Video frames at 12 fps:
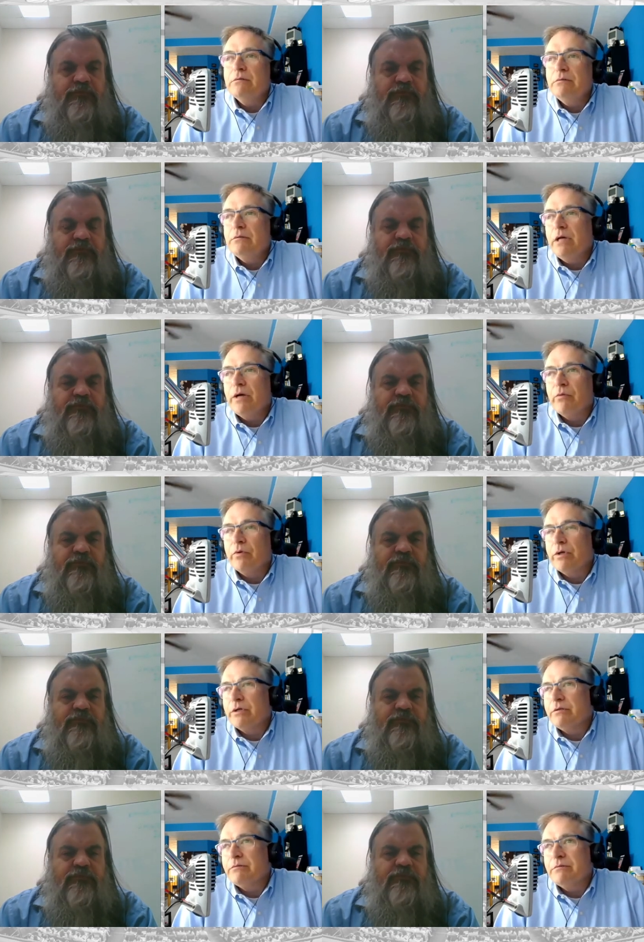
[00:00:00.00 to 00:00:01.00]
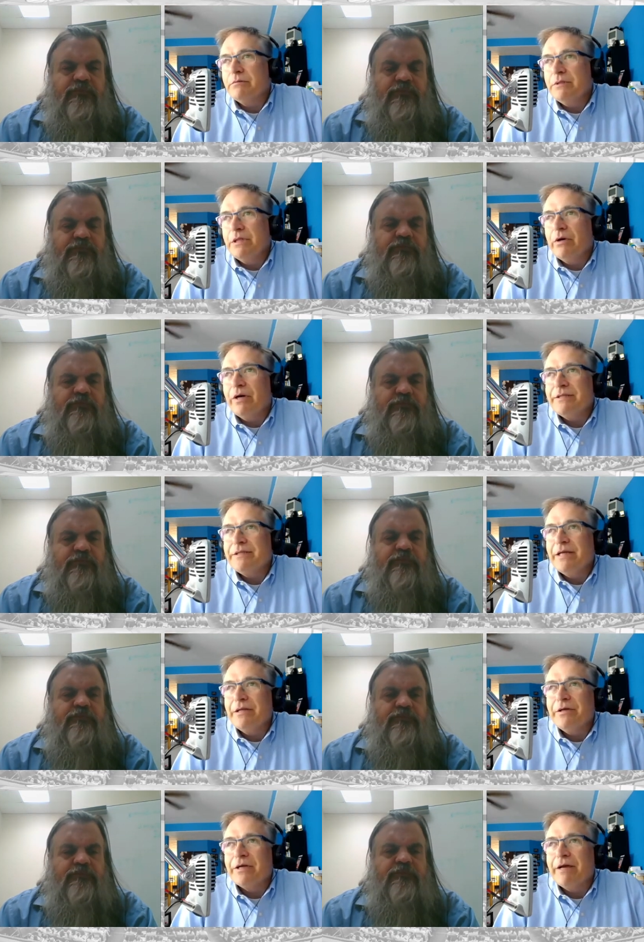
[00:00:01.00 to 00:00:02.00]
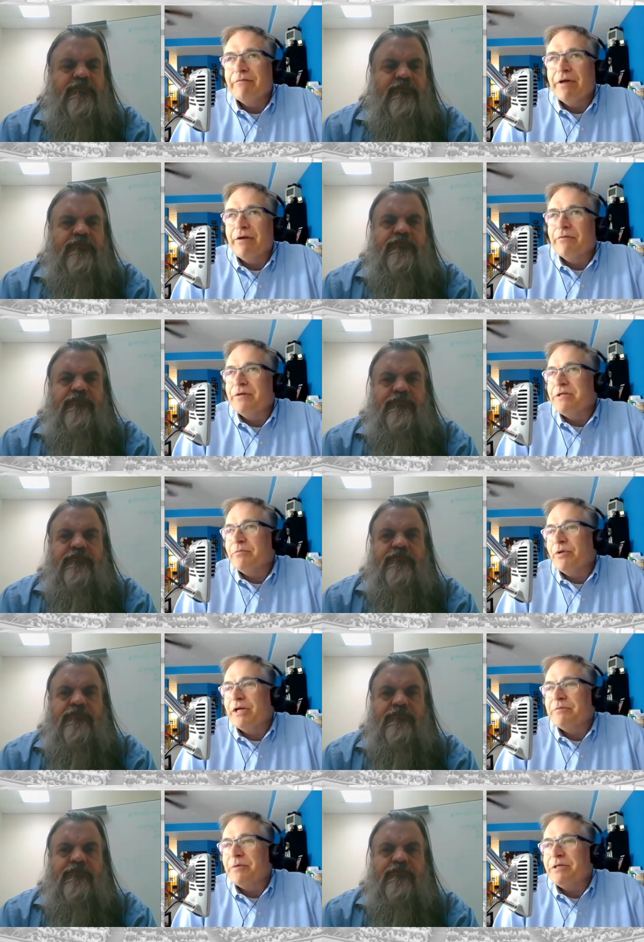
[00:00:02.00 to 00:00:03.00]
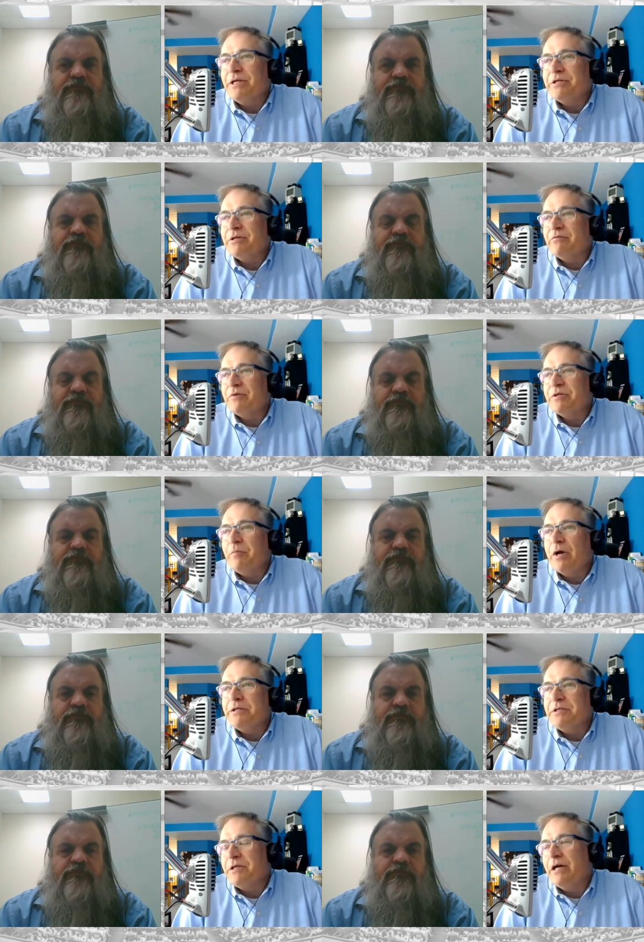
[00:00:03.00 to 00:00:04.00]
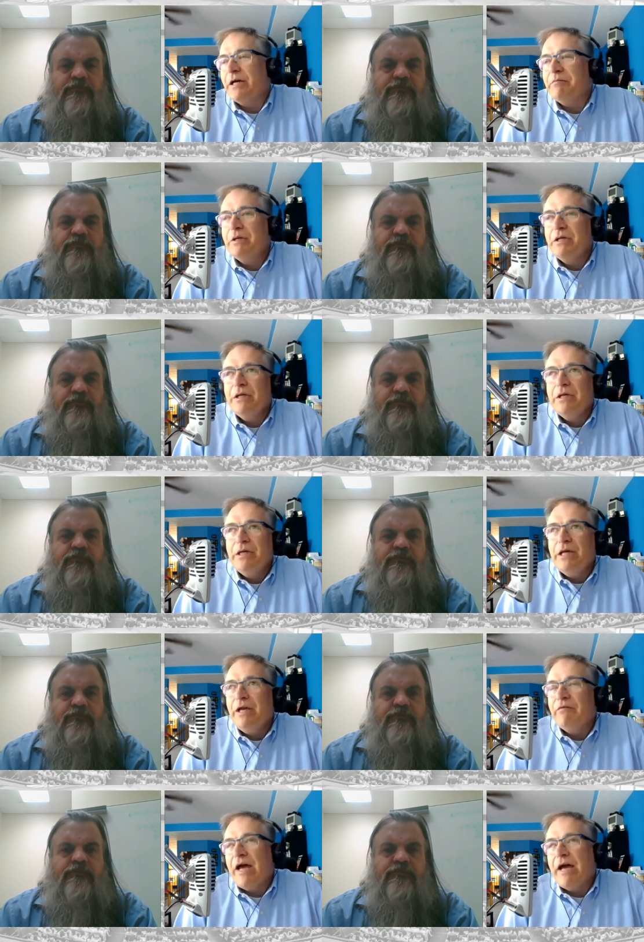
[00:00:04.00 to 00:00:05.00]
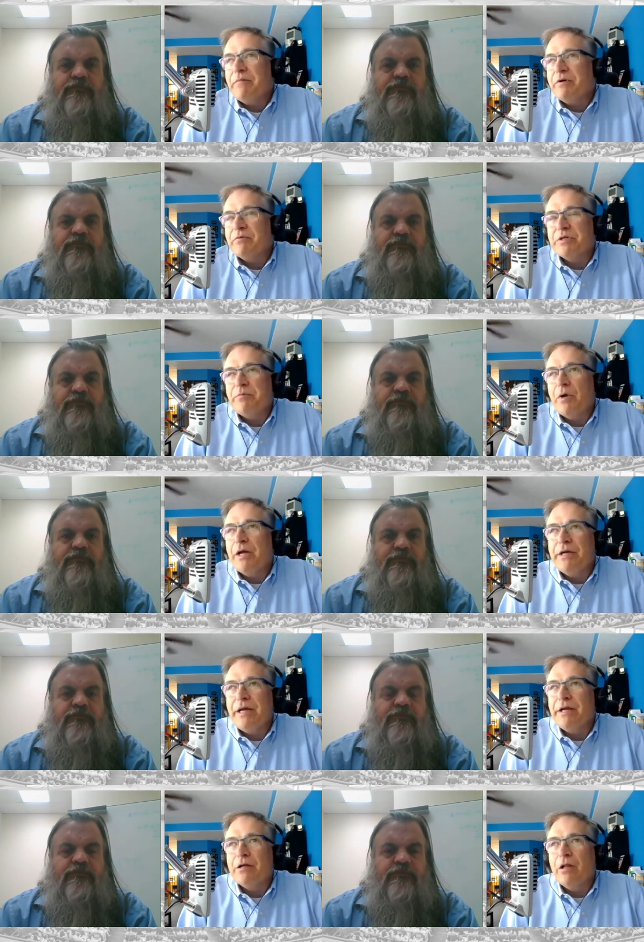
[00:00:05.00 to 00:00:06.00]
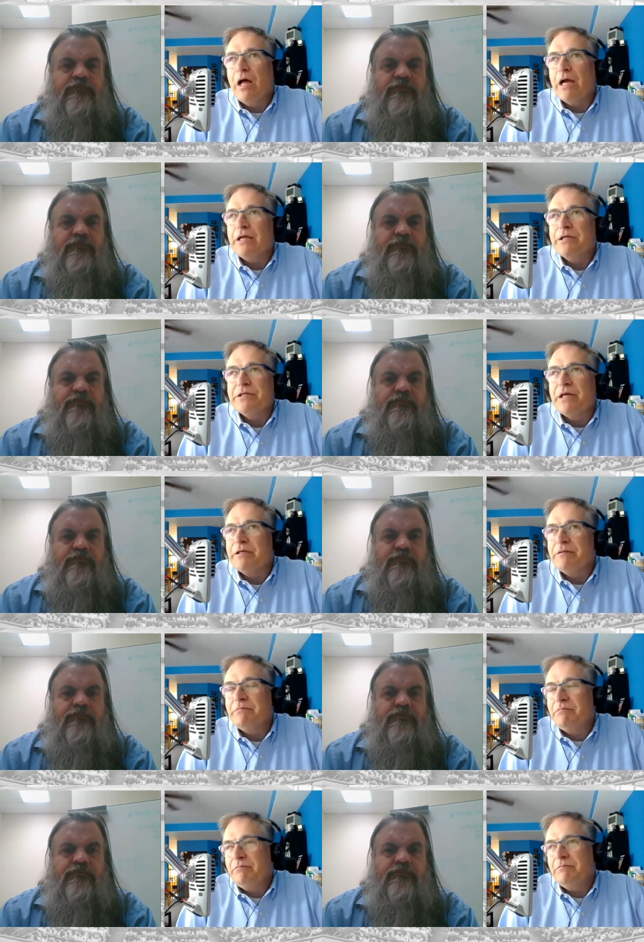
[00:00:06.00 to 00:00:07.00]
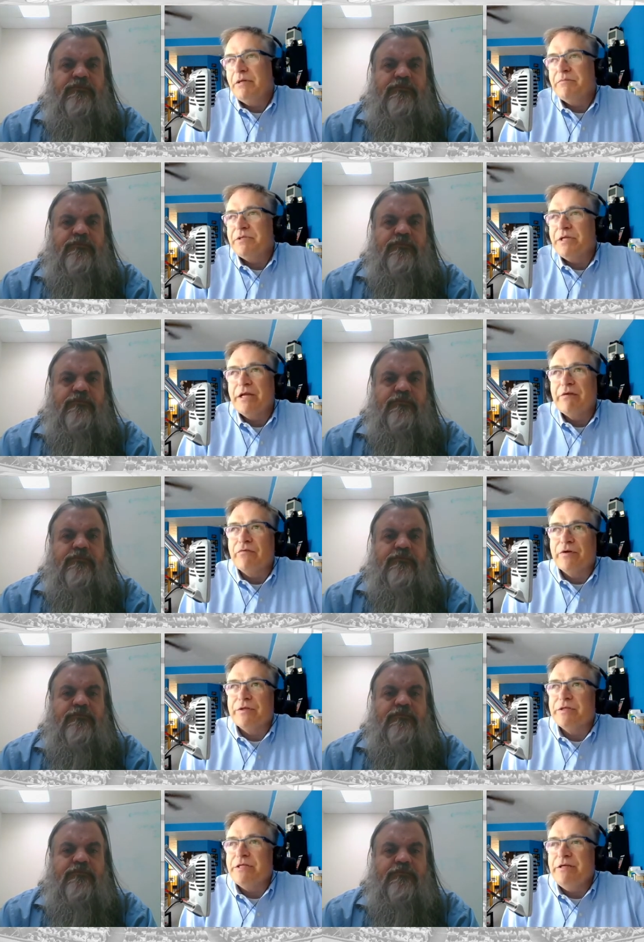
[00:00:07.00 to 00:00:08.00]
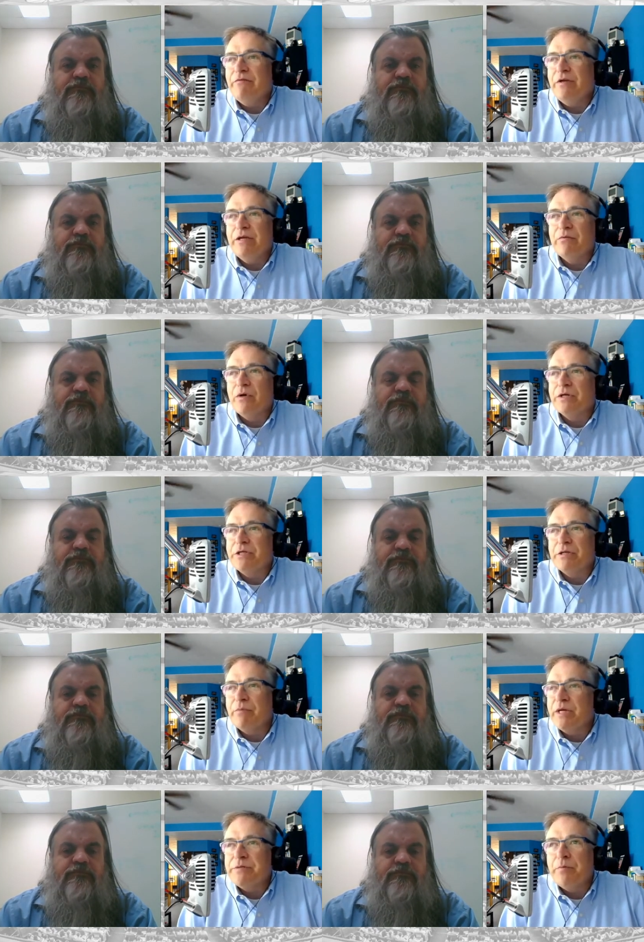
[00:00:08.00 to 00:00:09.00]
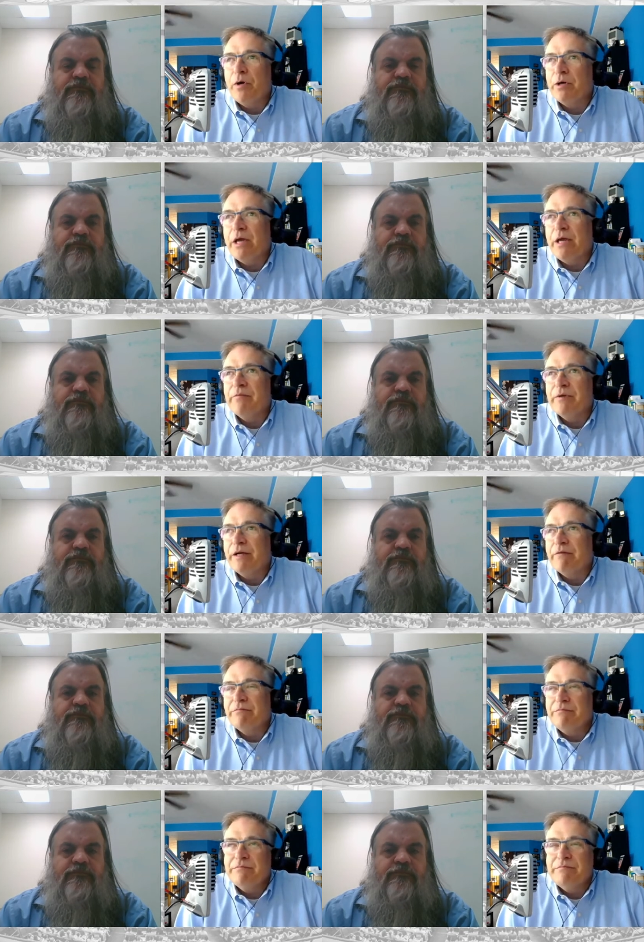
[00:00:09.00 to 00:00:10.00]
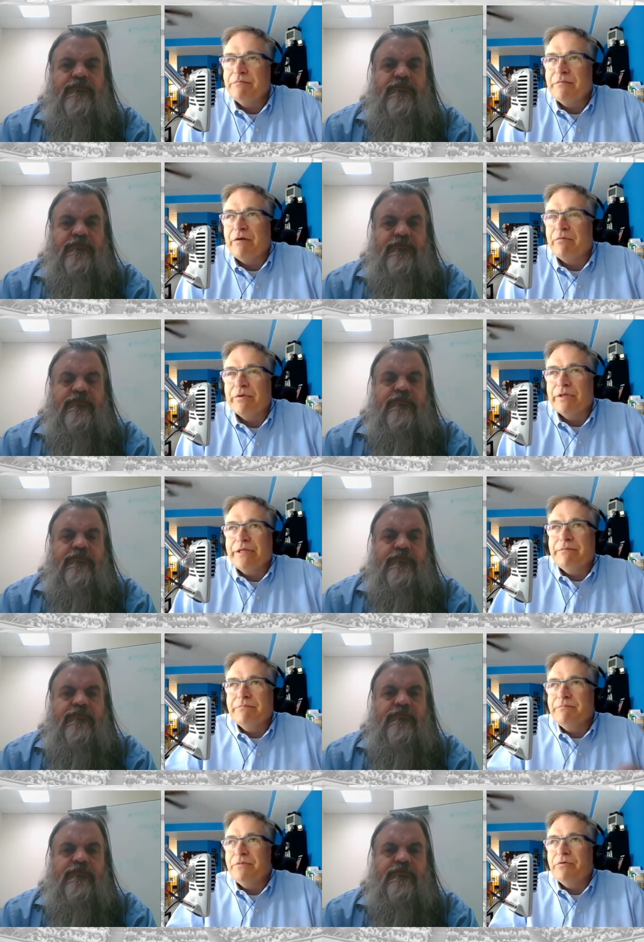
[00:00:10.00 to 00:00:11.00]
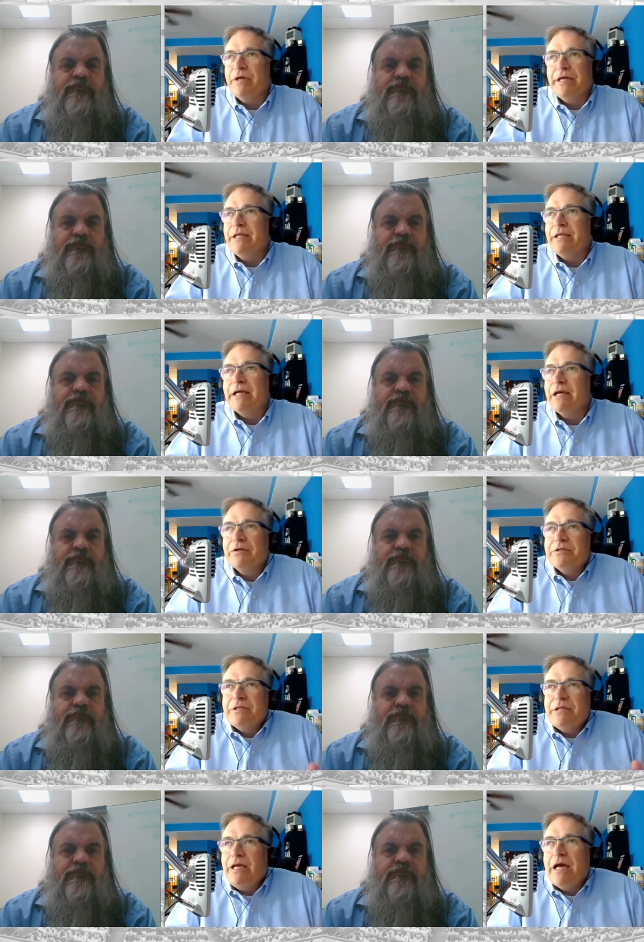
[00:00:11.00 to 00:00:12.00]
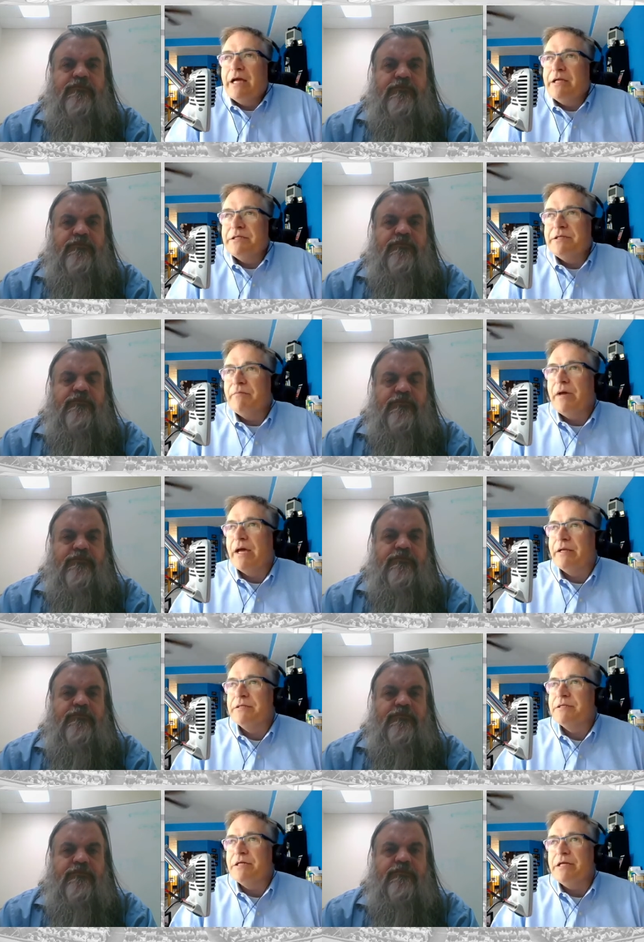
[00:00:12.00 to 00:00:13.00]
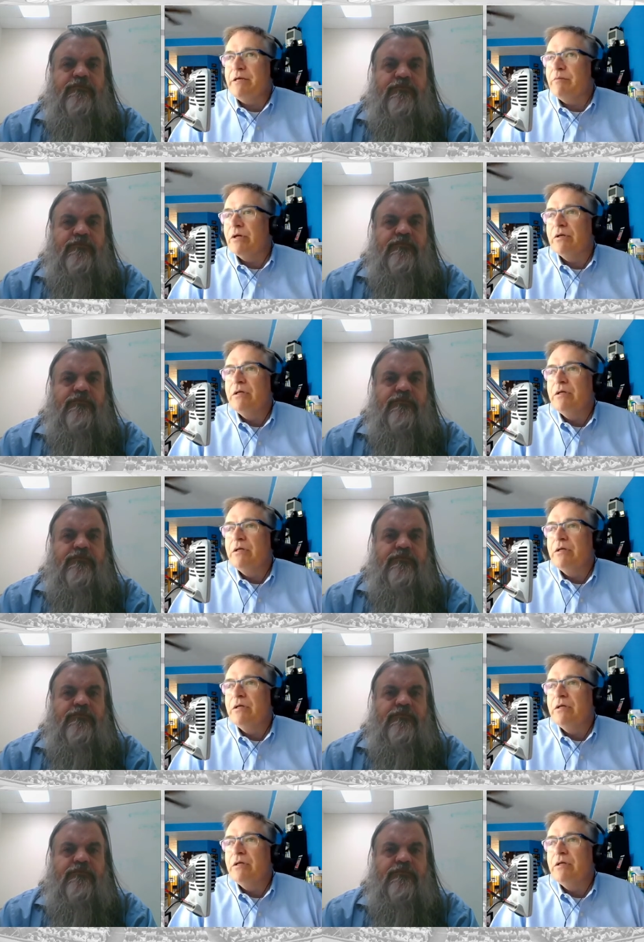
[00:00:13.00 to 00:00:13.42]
Speaker 1: I work, you know, I say, look, I've got a reasonable expectation of response time. If I happen to respond at eight o'clock because I I'm sitting in front of the TV and watching a baseball game and I'm not really doing anything else, yeah, I can sit back and send an email.